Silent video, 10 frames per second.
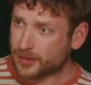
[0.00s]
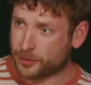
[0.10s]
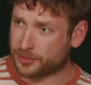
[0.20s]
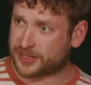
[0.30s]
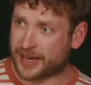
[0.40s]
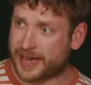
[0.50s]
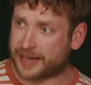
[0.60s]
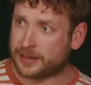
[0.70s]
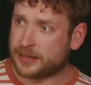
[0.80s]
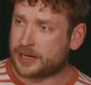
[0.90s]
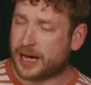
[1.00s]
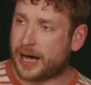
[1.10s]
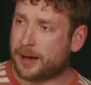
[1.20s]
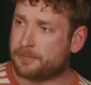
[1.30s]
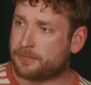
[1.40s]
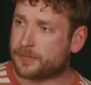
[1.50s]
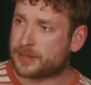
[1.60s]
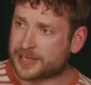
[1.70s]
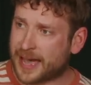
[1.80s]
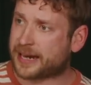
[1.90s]
who was saying, um,
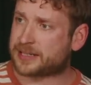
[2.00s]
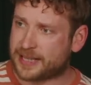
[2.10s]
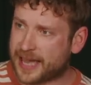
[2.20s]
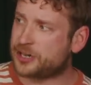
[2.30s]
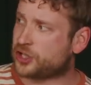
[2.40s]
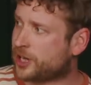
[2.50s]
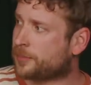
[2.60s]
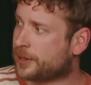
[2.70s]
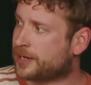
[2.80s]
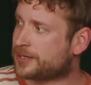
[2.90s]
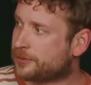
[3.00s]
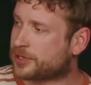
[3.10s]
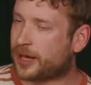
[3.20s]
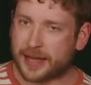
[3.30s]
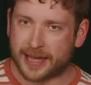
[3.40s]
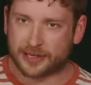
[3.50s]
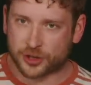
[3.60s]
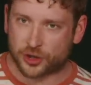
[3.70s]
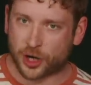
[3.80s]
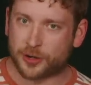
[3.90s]
tax the energy companies. He was like, it is a
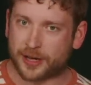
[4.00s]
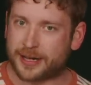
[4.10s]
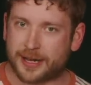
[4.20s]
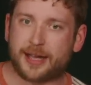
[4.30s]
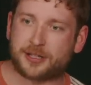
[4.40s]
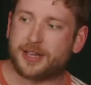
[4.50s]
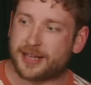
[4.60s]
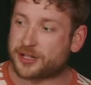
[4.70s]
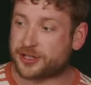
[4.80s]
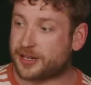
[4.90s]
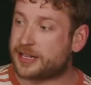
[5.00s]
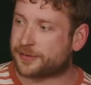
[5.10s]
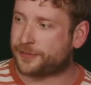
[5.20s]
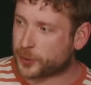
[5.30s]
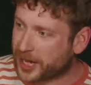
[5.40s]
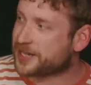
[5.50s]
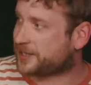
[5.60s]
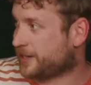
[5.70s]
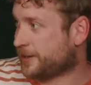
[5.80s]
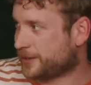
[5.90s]
joke. He he actually said, it's a
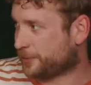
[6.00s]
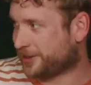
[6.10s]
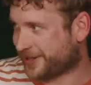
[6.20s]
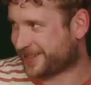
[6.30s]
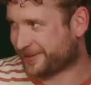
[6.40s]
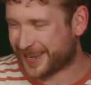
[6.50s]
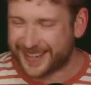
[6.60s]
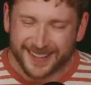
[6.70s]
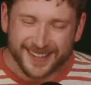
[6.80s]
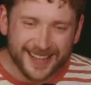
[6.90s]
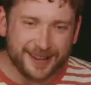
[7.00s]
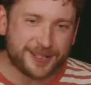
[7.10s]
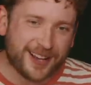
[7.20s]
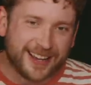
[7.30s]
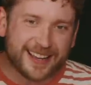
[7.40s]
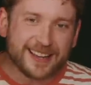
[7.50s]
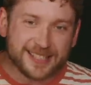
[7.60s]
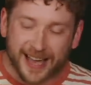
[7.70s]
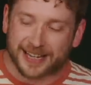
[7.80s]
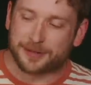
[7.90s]
fugazi, is what he said to me. He was like,
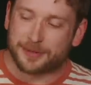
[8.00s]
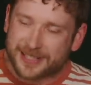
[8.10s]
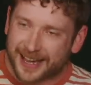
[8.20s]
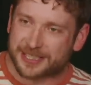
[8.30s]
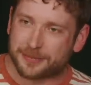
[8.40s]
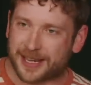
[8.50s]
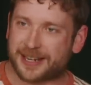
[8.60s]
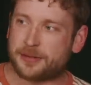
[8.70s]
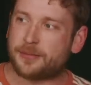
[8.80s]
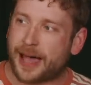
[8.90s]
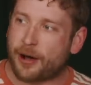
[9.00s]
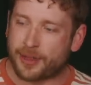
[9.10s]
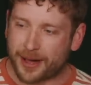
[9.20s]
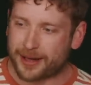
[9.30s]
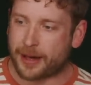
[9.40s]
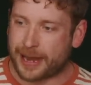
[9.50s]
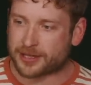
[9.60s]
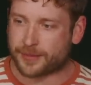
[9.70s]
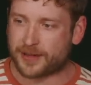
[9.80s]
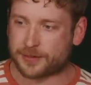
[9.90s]
tax them, tax them, tax them. How are they allowed
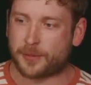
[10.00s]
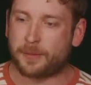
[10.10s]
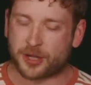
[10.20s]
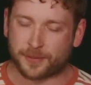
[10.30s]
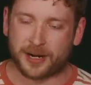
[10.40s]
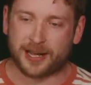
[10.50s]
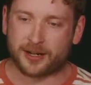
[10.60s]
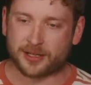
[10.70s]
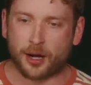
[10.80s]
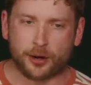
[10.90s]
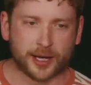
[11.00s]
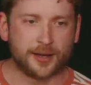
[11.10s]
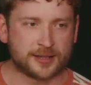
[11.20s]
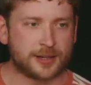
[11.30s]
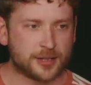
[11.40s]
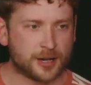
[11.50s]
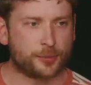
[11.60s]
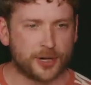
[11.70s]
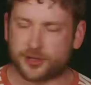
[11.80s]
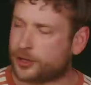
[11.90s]
to make this much money? And I said, oh, okay, that sounds like
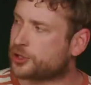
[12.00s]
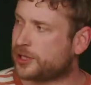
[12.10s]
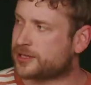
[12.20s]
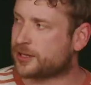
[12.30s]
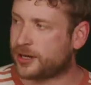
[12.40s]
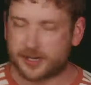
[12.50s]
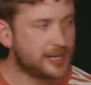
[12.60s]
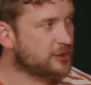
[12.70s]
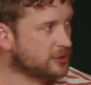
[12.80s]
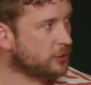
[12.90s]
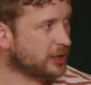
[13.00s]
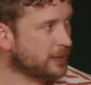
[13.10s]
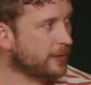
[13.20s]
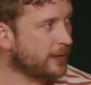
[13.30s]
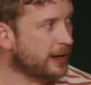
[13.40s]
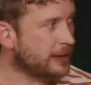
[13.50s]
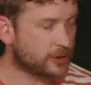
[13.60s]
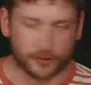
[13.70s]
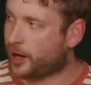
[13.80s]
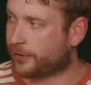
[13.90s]
pretty socialist ideas you're talking about there. And he was
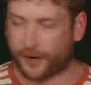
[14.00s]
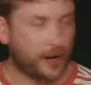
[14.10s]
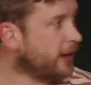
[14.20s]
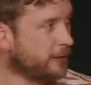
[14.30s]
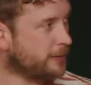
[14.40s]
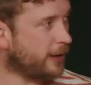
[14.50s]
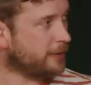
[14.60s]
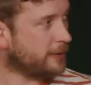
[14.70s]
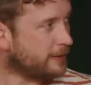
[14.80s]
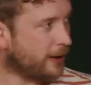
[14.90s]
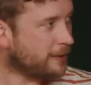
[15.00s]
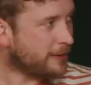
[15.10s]
like, no, fuck no, no. No,